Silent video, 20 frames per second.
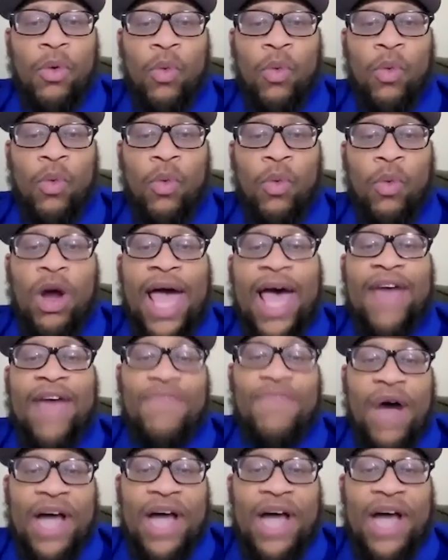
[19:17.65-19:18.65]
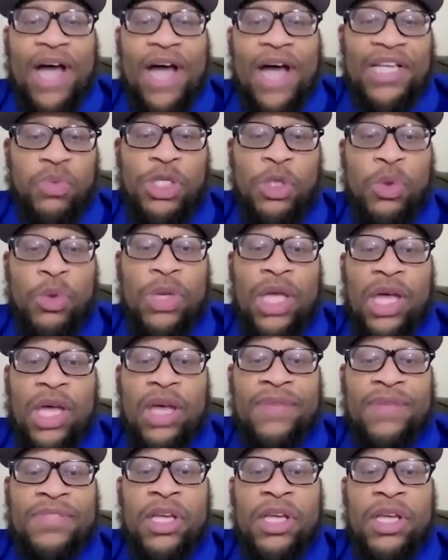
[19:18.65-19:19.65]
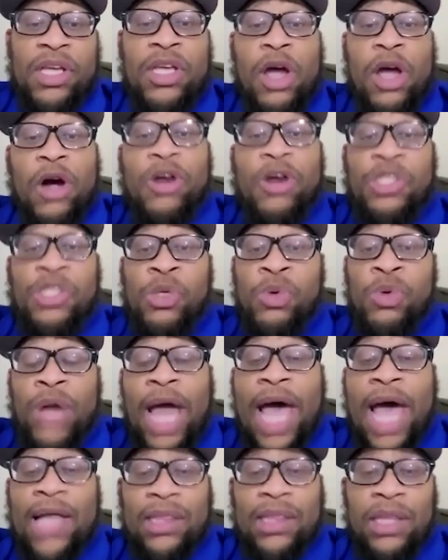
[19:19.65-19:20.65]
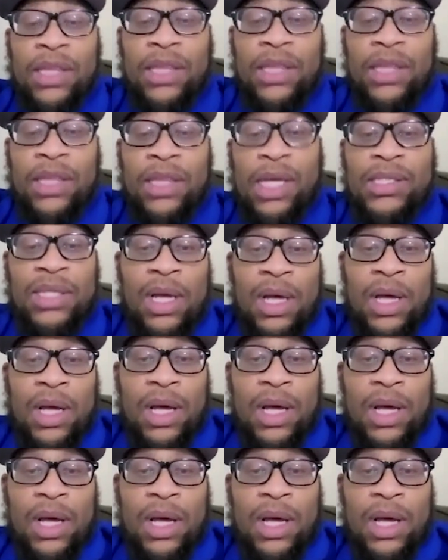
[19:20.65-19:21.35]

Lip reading: what advice would you give to younger student athletes